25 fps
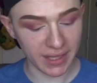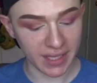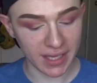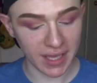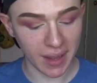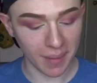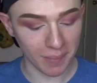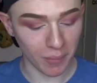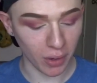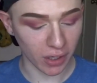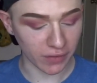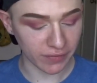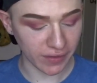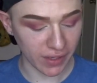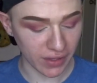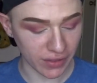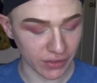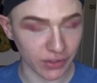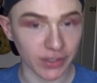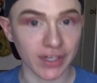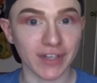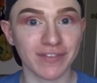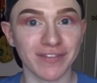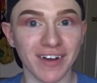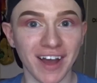the Morphe
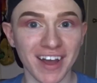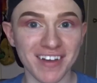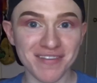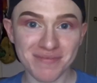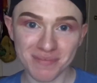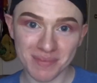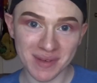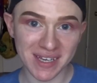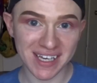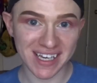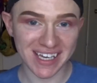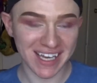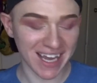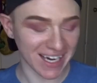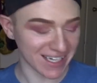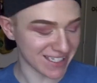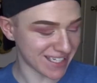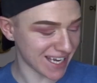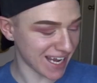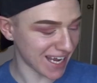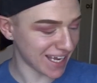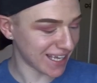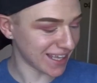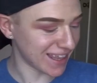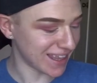35B and
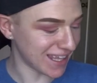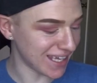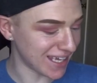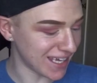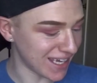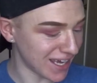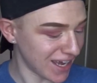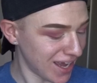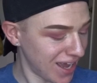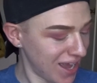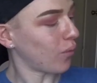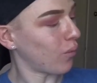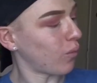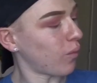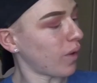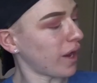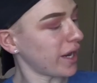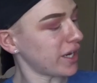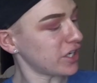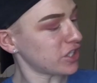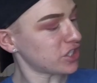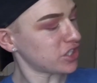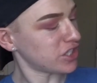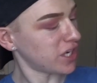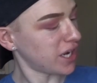take the
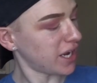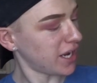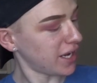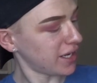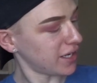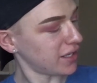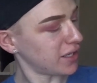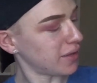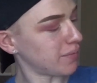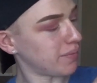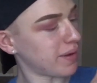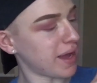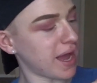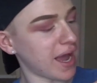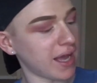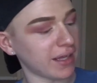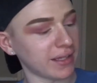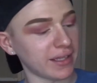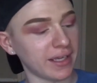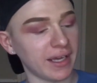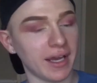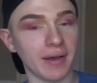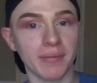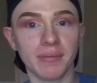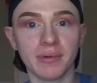white shade in the
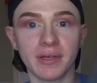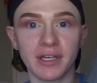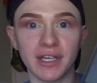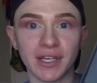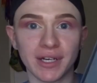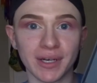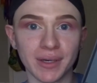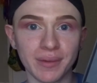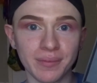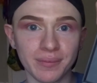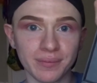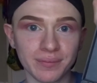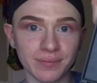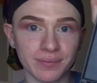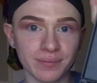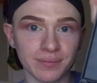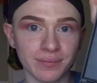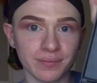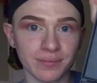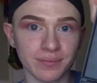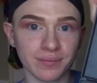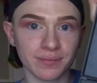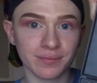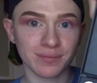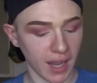palette up here
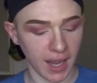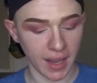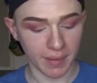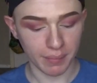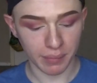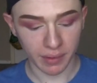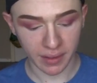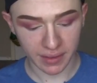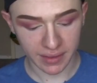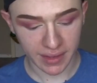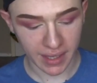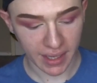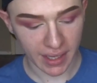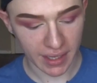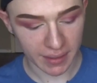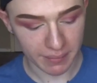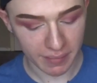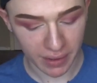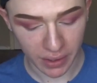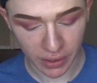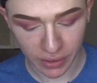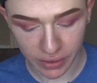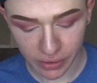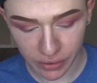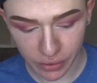and put that in
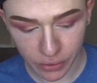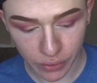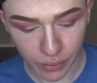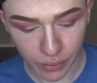my inner